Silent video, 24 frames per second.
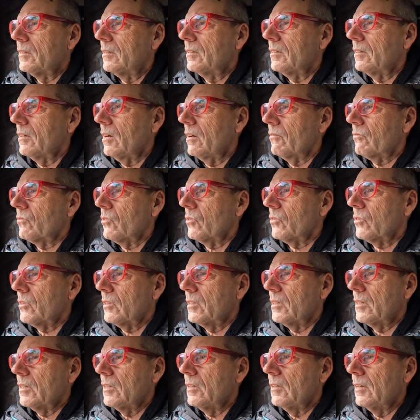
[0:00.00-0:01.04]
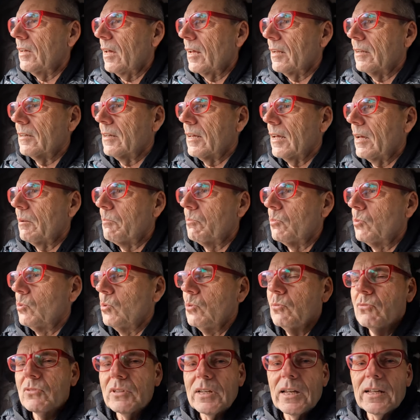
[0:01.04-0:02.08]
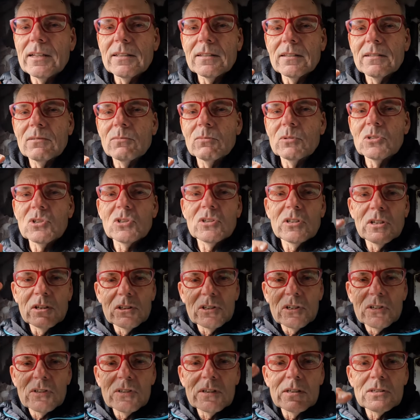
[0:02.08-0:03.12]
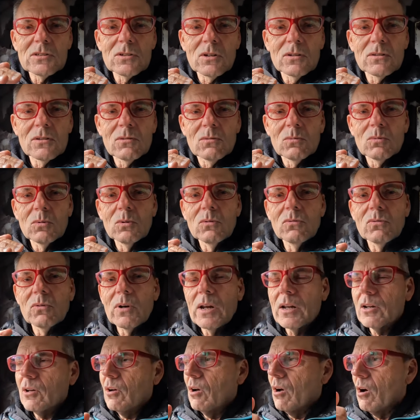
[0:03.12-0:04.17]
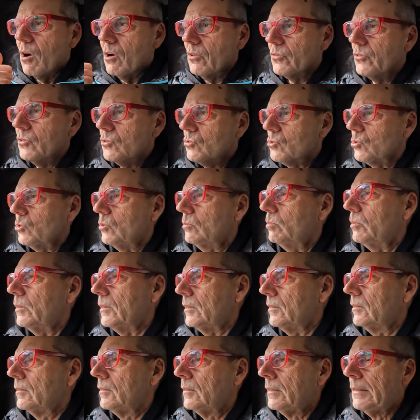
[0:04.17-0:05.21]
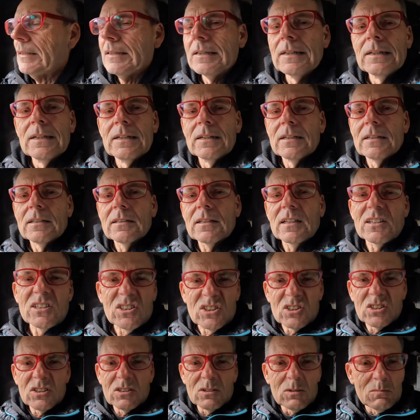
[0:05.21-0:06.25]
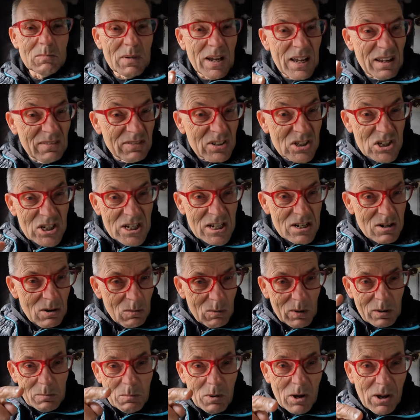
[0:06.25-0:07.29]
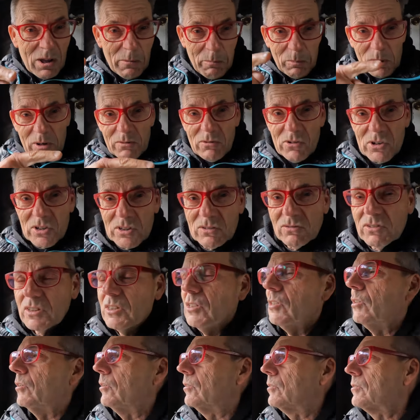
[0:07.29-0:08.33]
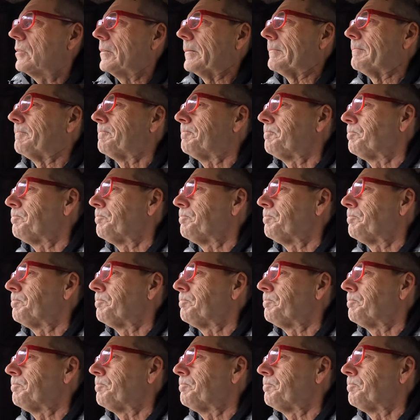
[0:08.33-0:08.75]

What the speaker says: And I've got the Alu-Cab roof tent, which then just sits on the roof rack on the Troopy, which you may have seen on one of my previous videos.